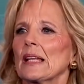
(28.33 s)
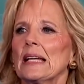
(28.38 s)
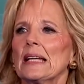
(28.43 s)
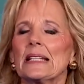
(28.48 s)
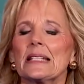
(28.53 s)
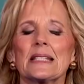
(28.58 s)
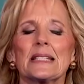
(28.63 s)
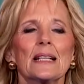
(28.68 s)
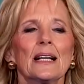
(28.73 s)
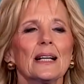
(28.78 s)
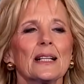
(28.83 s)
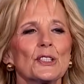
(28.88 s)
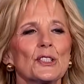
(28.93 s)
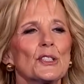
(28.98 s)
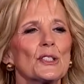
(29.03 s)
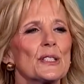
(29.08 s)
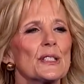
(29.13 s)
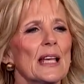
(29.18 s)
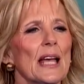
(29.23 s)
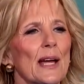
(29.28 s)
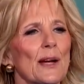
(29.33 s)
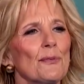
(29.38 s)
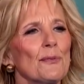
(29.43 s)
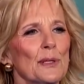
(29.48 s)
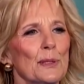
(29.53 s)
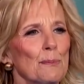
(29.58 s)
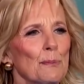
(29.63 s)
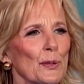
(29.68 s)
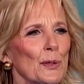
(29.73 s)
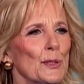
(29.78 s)
It touches
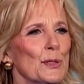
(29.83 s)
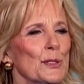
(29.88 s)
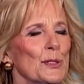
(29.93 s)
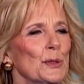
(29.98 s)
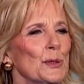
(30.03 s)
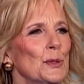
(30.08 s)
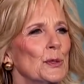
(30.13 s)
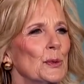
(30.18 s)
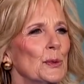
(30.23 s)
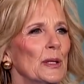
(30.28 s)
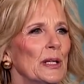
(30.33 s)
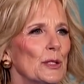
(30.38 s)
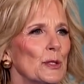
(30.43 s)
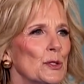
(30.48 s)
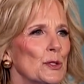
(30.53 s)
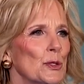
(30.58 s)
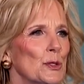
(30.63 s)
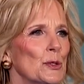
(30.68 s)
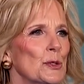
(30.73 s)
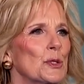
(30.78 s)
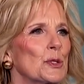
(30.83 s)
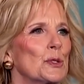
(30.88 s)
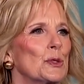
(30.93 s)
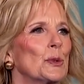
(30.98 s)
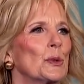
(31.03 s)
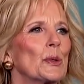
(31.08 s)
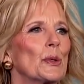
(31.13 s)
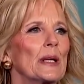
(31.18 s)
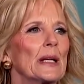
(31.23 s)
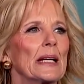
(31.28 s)
every person who hears your
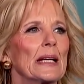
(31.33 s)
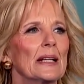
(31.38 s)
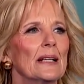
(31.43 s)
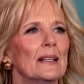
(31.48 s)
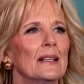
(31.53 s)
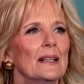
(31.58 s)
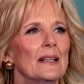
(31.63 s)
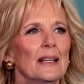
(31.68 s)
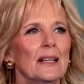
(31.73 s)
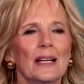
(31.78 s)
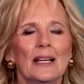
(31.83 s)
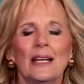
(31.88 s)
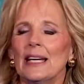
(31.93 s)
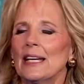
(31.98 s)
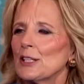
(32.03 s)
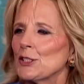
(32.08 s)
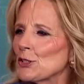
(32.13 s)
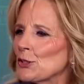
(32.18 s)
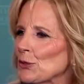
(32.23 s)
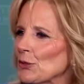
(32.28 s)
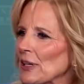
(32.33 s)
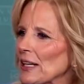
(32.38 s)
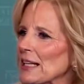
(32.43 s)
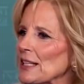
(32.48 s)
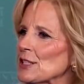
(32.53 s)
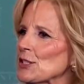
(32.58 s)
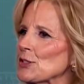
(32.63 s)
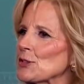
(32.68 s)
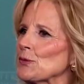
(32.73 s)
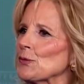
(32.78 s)
story. It
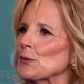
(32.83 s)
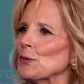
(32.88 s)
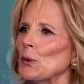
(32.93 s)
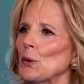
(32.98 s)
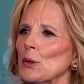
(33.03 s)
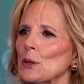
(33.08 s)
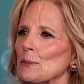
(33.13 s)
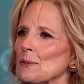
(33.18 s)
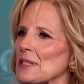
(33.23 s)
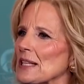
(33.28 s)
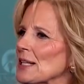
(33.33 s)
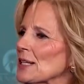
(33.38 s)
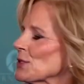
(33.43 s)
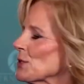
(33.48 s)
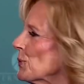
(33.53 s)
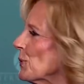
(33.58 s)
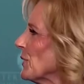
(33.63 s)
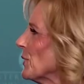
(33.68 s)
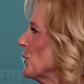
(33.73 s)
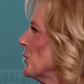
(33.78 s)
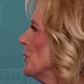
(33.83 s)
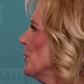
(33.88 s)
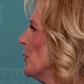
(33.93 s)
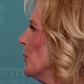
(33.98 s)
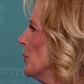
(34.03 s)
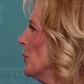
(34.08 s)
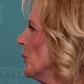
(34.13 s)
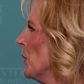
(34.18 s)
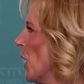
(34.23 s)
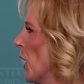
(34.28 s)
transforms us with
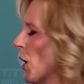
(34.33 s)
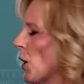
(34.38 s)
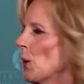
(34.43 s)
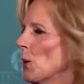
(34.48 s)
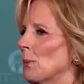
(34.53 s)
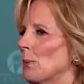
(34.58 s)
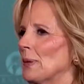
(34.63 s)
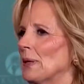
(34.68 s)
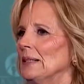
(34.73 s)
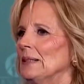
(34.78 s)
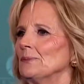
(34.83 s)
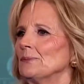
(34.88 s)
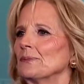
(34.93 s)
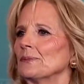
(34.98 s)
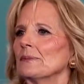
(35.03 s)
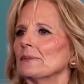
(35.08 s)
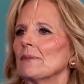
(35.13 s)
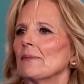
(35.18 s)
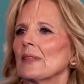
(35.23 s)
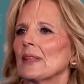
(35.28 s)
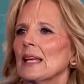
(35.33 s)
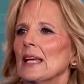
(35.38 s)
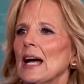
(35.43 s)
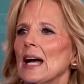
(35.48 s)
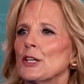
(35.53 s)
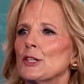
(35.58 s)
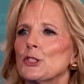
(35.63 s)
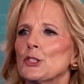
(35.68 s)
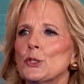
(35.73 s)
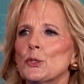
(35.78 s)
new hope.
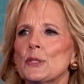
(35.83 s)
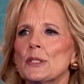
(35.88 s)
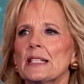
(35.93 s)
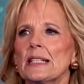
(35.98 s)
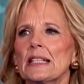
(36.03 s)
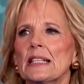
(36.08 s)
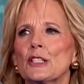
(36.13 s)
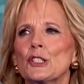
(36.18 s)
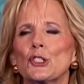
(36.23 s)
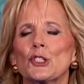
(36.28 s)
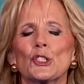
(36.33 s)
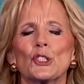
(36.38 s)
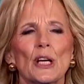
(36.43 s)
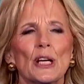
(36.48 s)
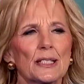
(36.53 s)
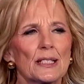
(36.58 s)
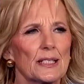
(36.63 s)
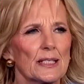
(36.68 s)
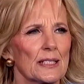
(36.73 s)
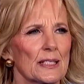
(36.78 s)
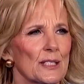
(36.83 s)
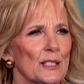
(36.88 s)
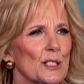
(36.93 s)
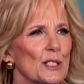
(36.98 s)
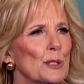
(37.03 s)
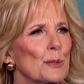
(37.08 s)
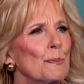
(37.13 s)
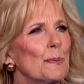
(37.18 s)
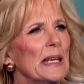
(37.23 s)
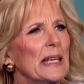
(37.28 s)
As you seek justice,
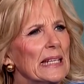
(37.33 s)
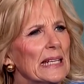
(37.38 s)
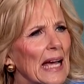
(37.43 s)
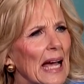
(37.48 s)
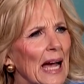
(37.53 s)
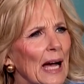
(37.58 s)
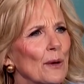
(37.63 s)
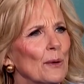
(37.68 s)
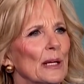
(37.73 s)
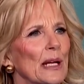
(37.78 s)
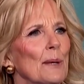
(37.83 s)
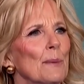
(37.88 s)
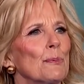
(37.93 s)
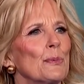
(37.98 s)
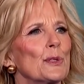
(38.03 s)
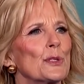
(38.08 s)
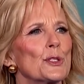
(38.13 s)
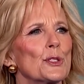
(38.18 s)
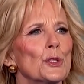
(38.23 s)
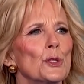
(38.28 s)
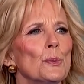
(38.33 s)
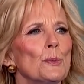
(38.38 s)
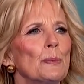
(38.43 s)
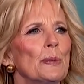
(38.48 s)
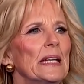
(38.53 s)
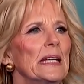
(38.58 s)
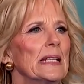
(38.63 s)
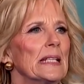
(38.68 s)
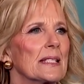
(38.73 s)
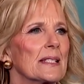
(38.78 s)
speak out, and pursue
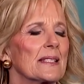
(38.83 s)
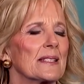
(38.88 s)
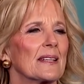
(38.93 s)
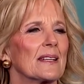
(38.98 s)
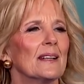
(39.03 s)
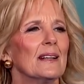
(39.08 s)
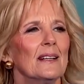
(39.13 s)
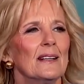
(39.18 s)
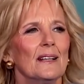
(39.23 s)
peace,